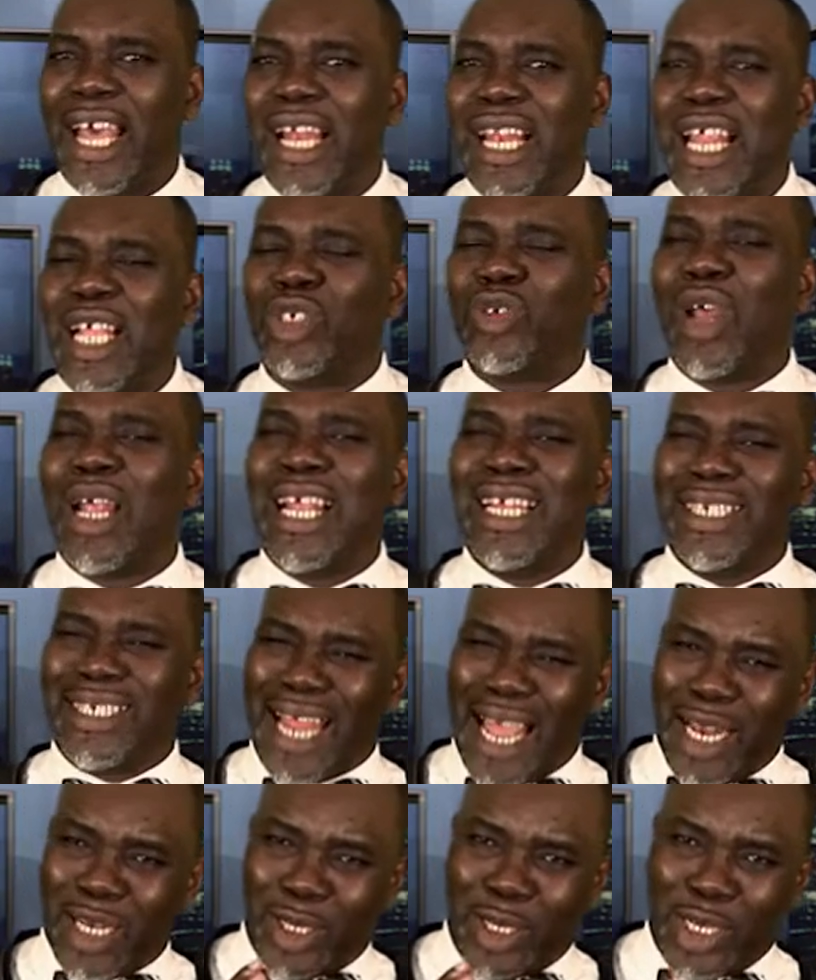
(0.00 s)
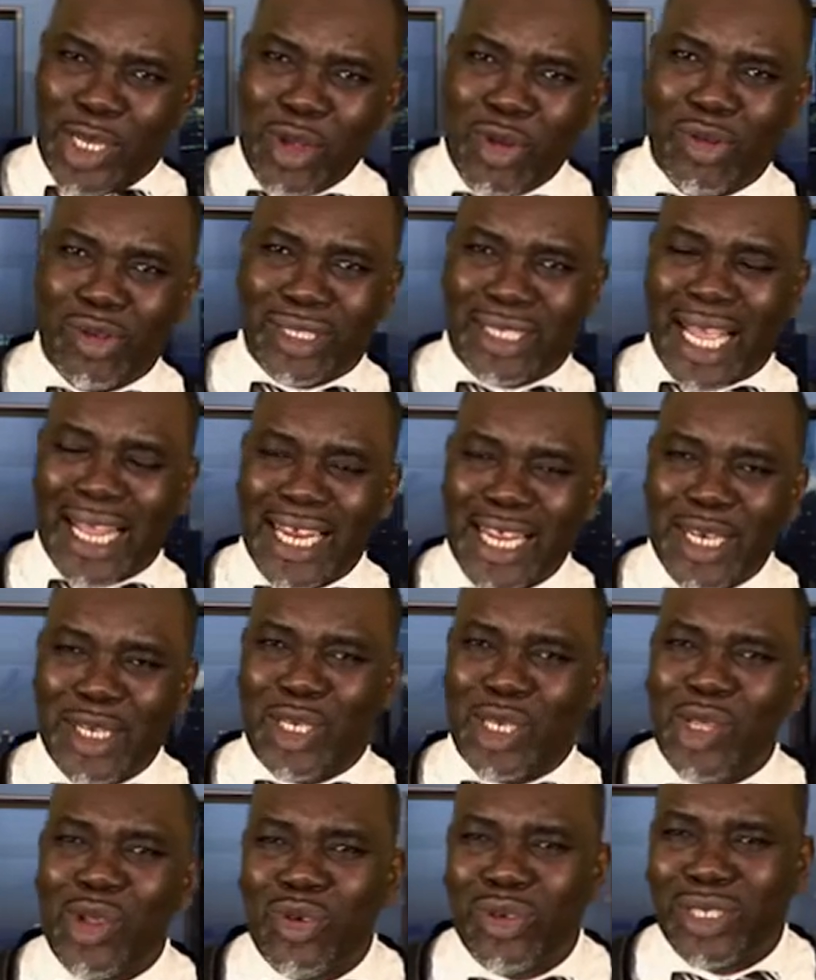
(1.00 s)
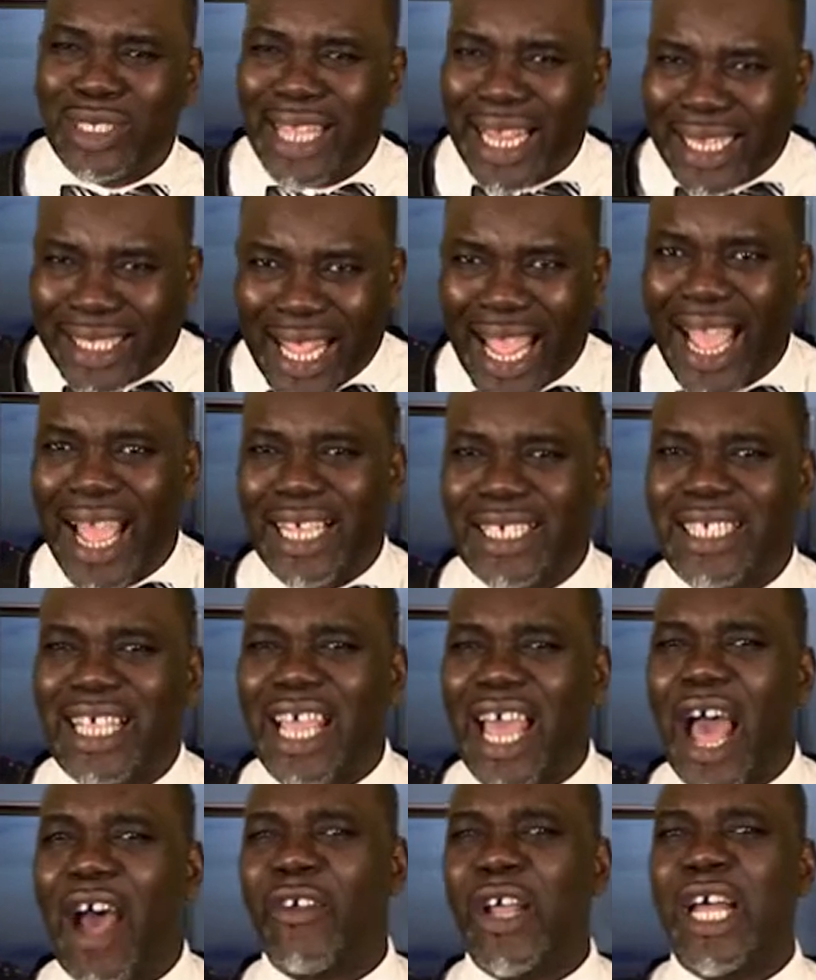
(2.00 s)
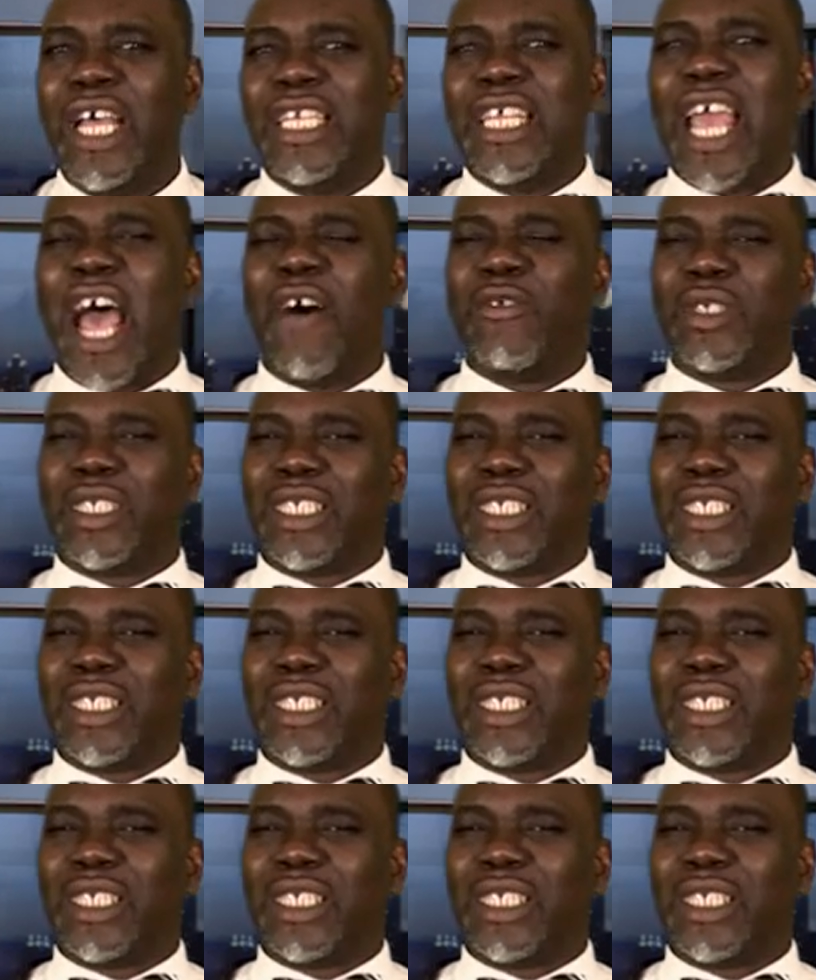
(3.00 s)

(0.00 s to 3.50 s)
literally deduce and induce the text. They have they have